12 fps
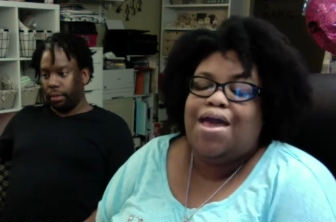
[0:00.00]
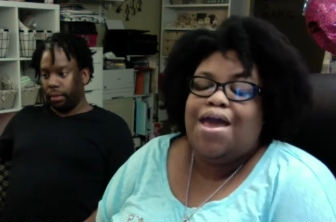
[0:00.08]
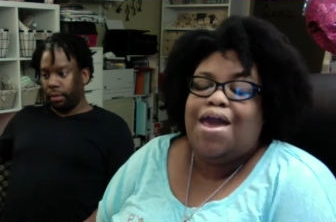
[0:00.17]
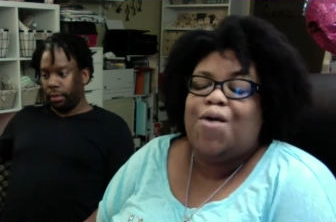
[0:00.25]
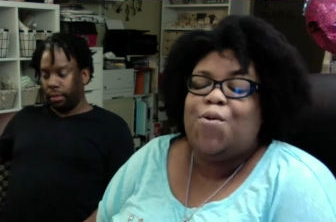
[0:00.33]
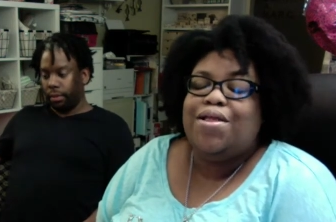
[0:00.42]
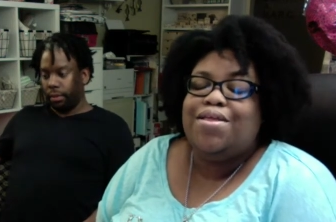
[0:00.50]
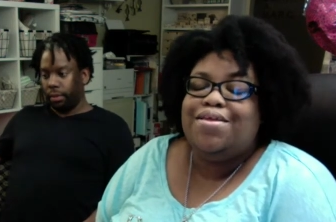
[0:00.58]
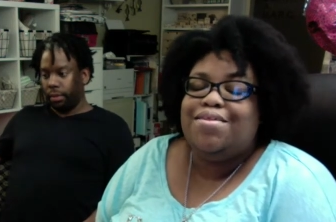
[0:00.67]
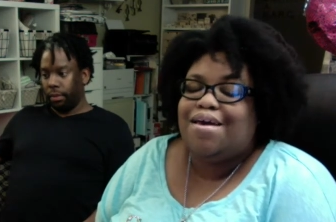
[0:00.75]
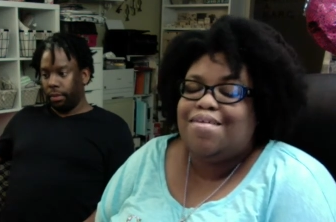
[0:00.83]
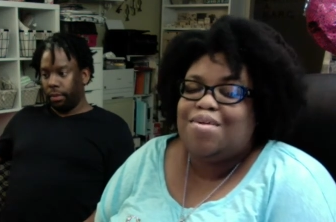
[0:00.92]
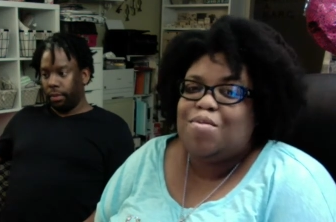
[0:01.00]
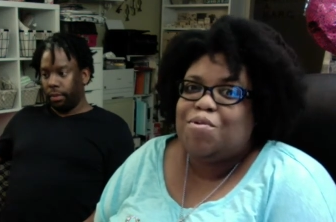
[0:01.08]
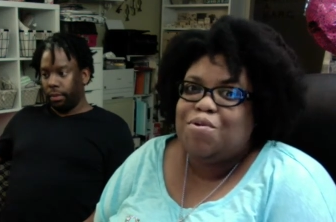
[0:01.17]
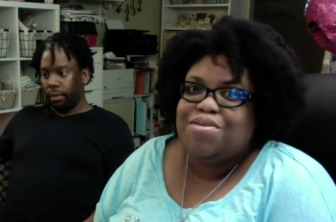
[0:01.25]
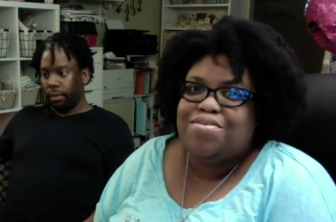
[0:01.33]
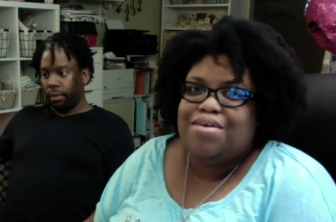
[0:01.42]
Speaker 1: And one of these days, I'm
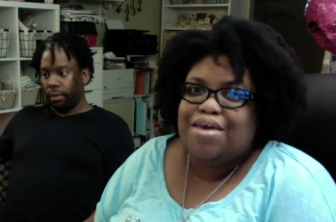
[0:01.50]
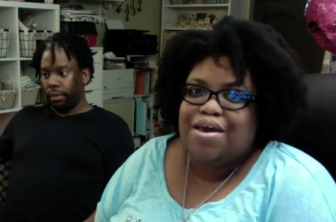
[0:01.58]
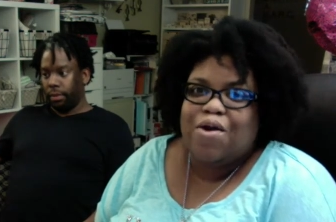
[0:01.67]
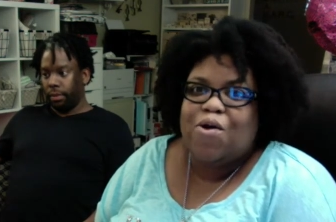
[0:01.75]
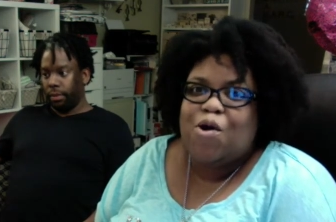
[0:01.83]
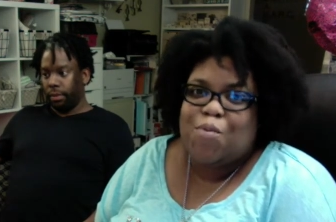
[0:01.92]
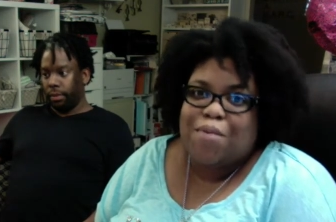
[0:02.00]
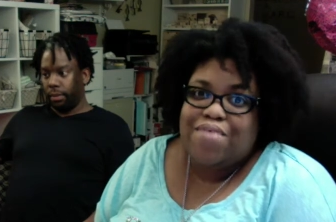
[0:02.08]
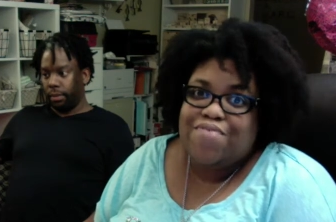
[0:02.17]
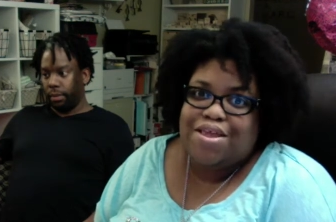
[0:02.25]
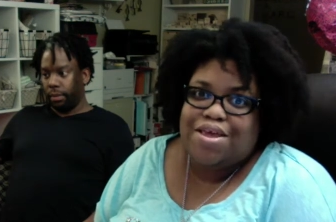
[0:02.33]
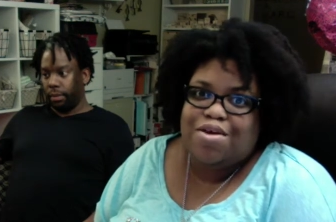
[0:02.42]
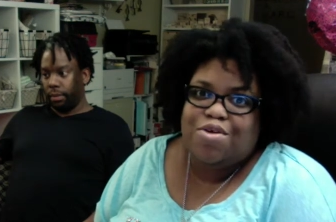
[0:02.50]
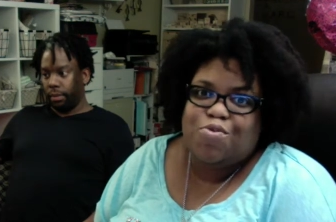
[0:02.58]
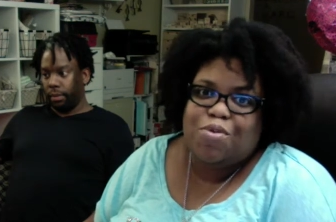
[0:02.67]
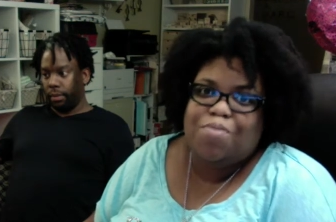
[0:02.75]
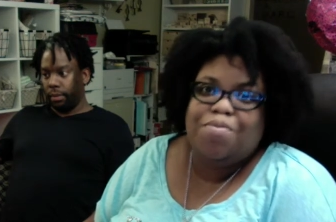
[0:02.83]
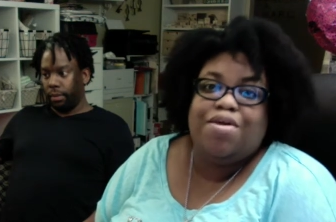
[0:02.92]
going to get her on my videos
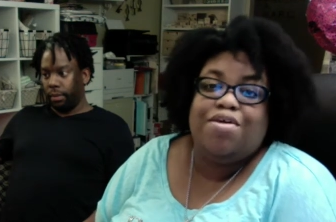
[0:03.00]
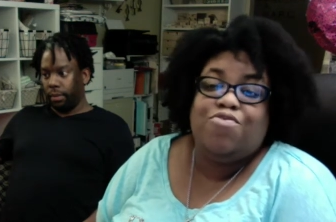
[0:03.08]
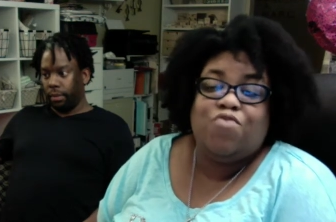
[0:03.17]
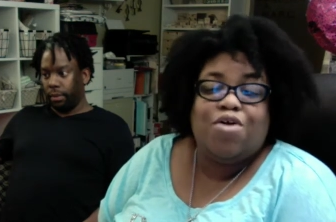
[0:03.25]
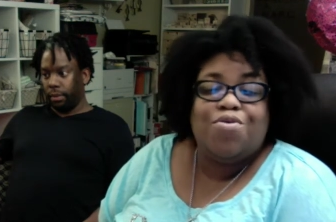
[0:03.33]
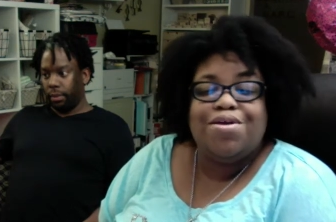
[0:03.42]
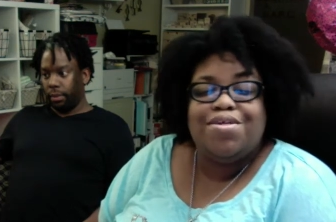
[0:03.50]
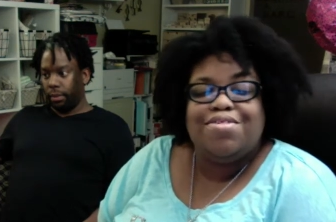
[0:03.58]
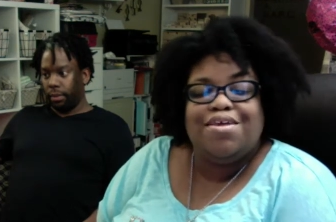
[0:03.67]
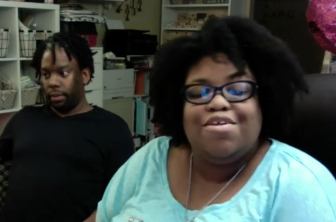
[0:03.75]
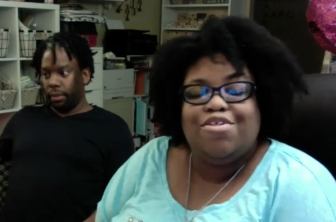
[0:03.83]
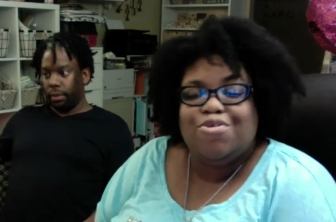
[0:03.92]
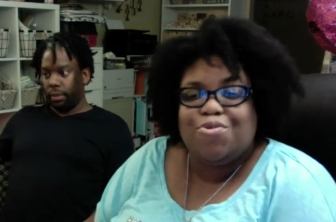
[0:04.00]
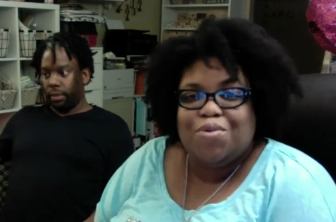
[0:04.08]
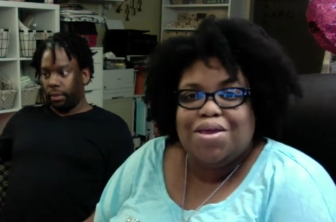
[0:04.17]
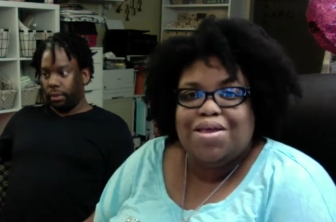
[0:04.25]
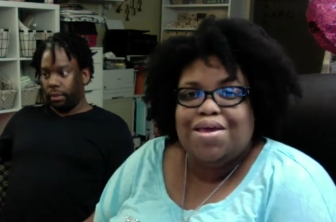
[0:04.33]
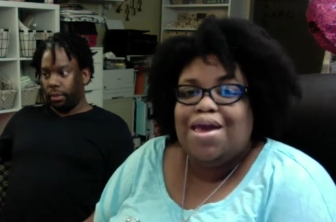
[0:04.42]
with me. You've already seen
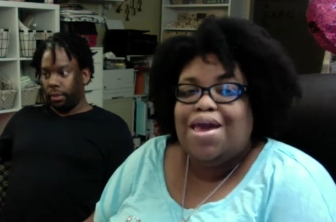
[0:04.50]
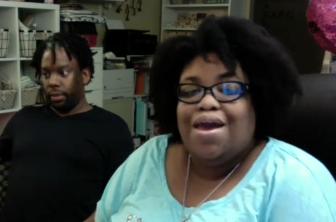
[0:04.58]
Sharita.